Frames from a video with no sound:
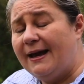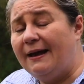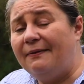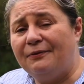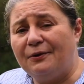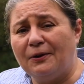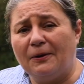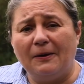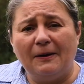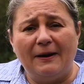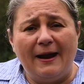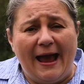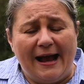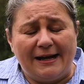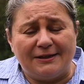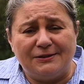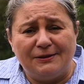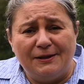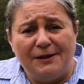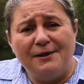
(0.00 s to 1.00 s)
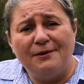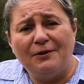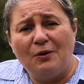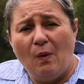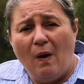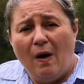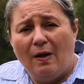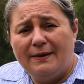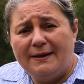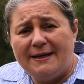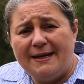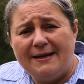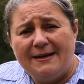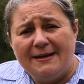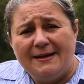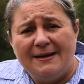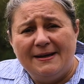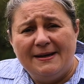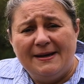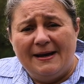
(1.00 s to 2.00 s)
They're excellent quality.
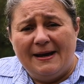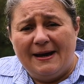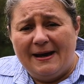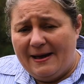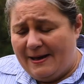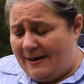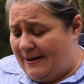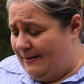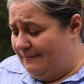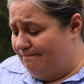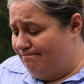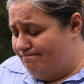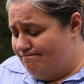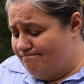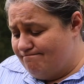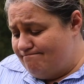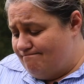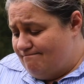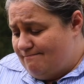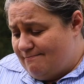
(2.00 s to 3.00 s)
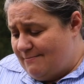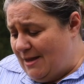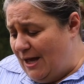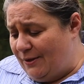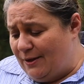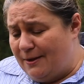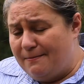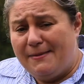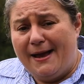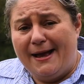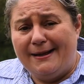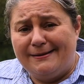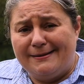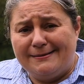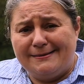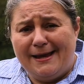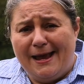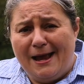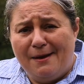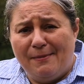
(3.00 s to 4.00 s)
Nothing bad to
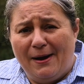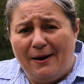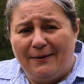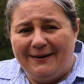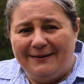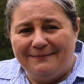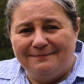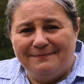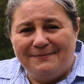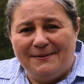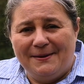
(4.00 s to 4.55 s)
say about it.